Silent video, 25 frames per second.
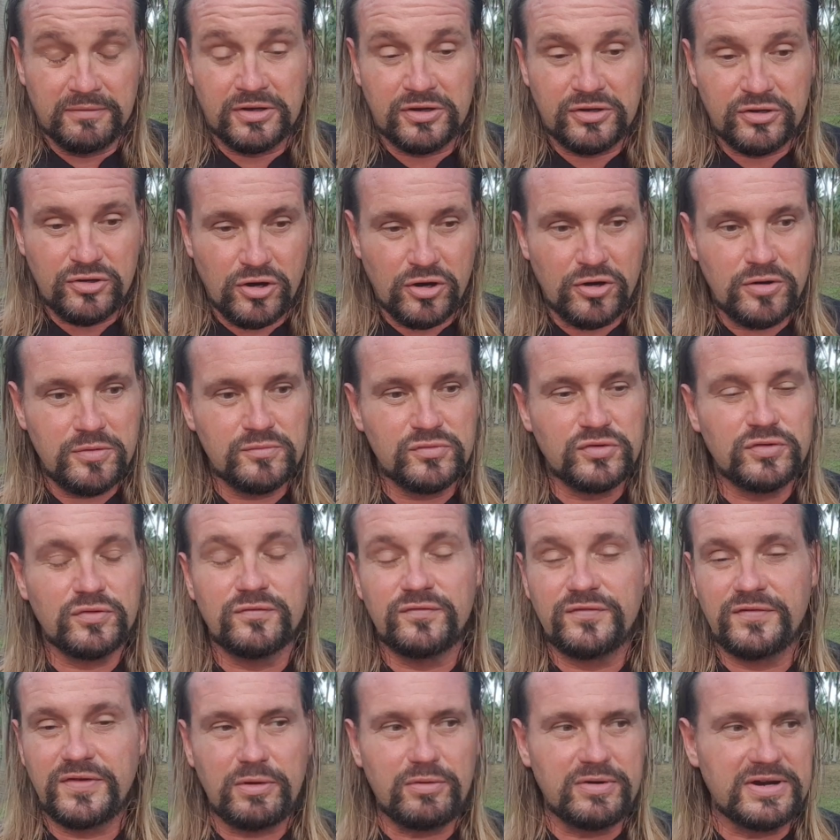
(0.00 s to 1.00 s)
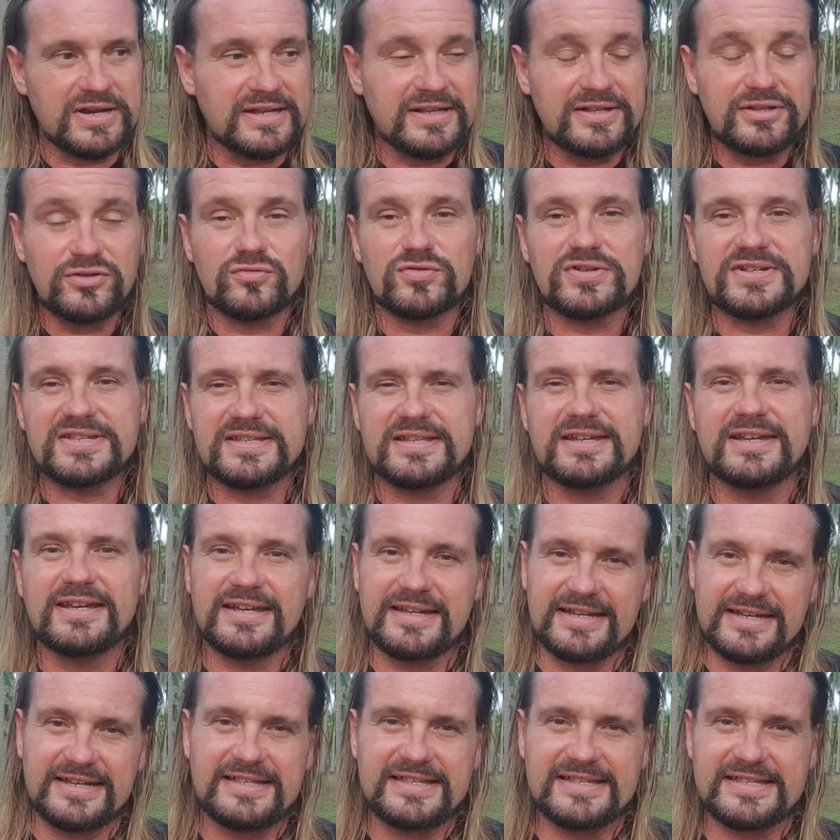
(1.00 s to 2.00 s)
come to very interesting
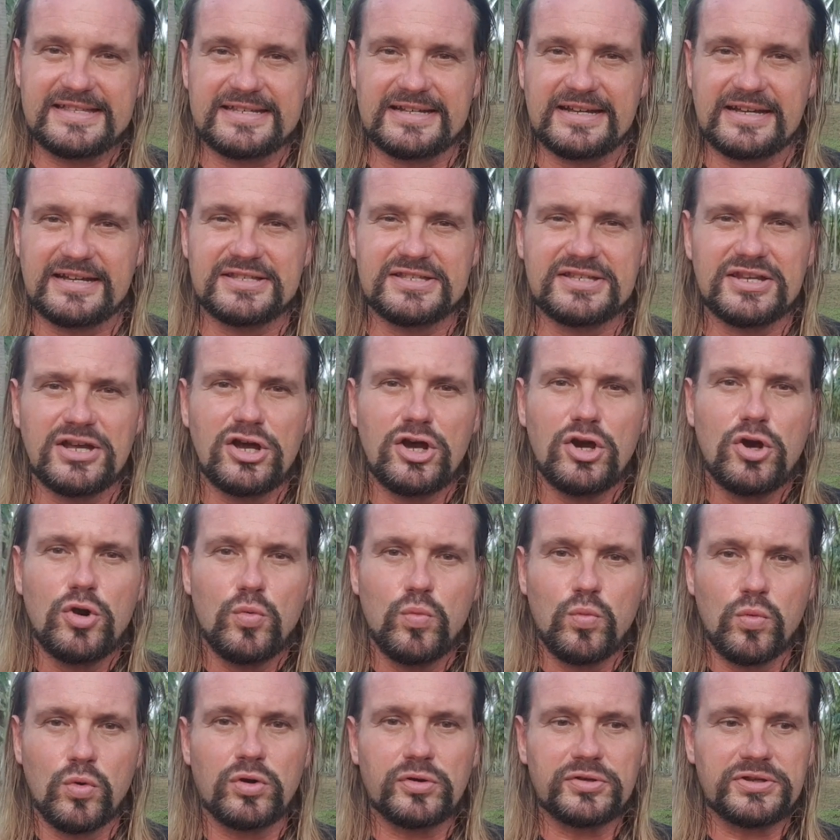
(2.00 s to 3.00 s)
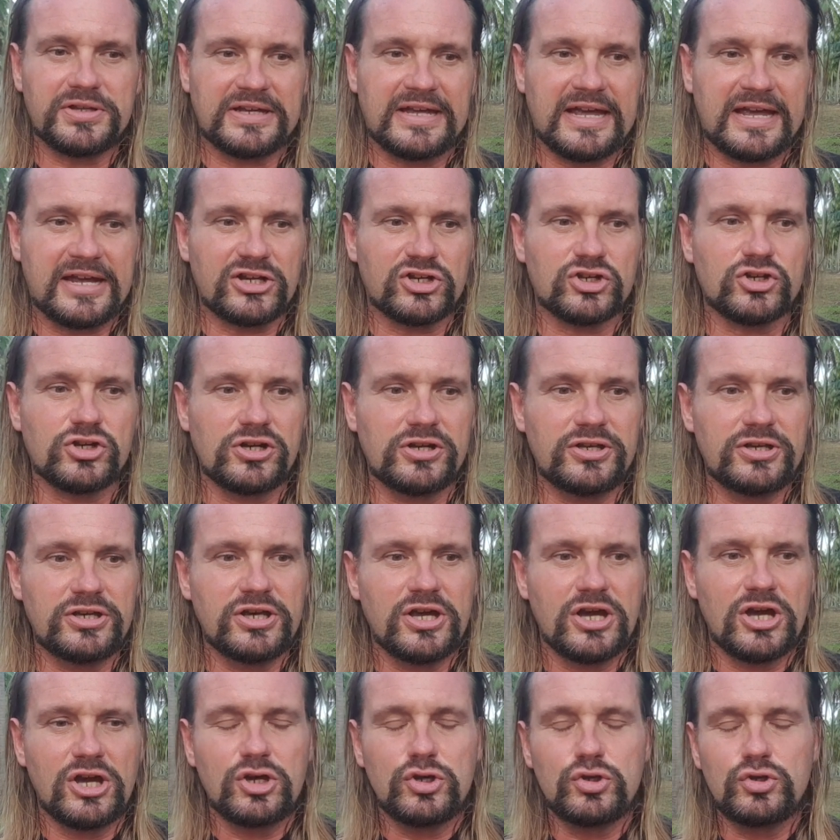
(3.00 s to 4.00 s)
insights what actually
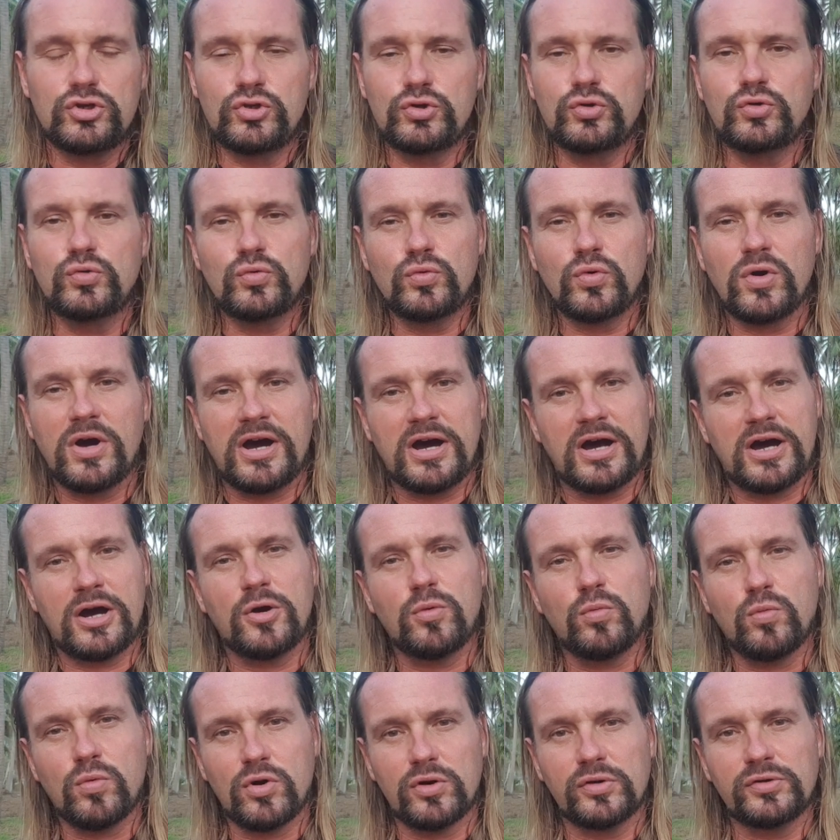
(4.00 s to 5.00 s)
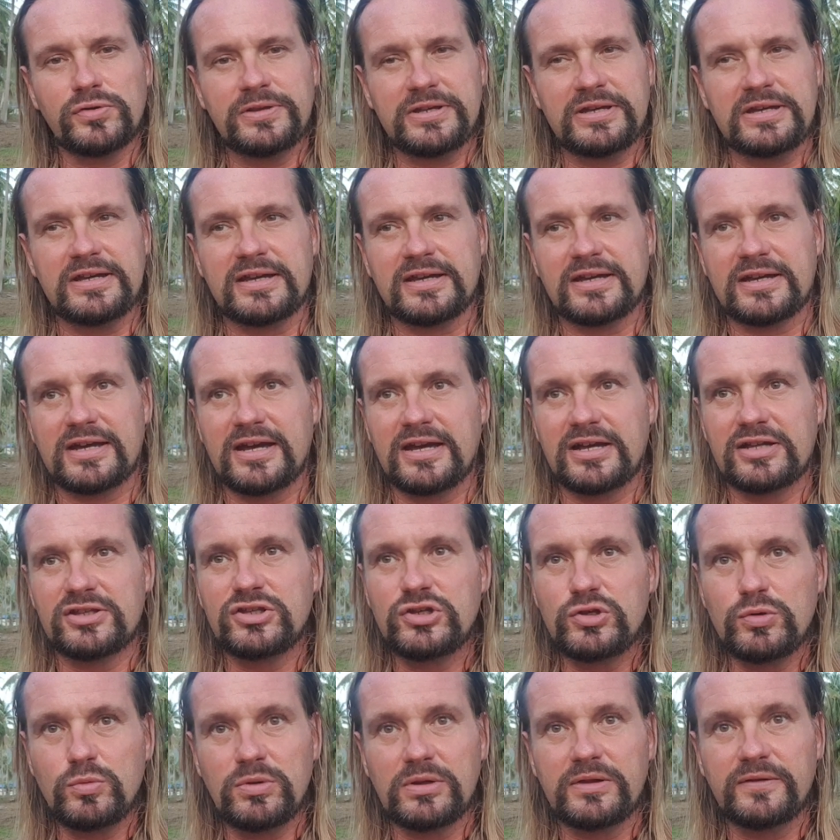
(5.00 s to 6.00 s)
you are wanting,
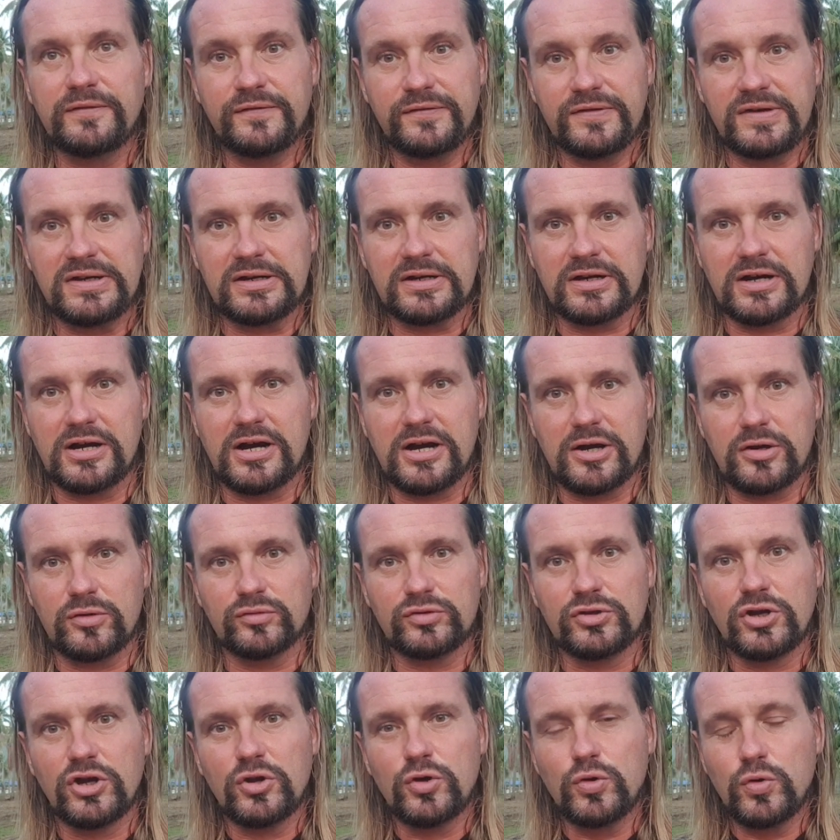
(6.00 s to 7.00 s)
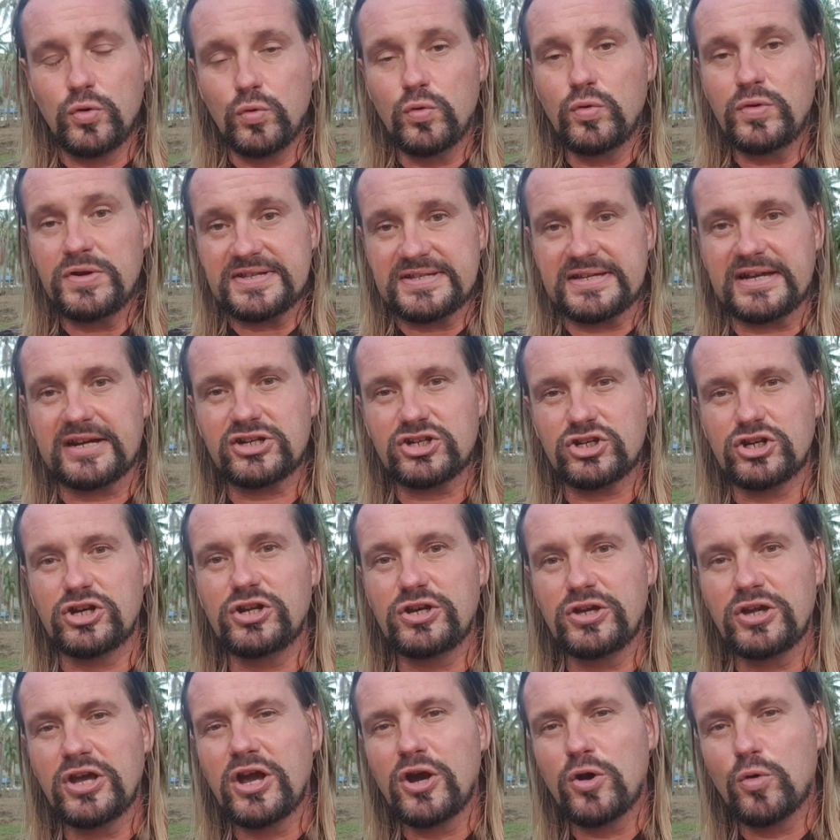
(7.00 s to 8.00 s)
and you will figure out who is
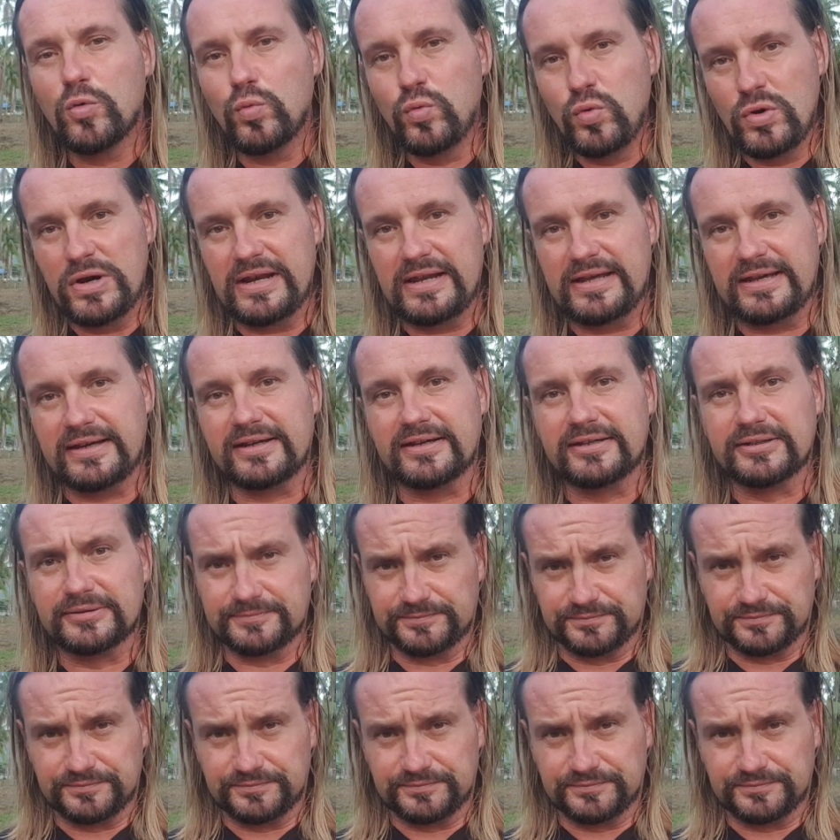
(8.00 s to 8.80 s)
actually willing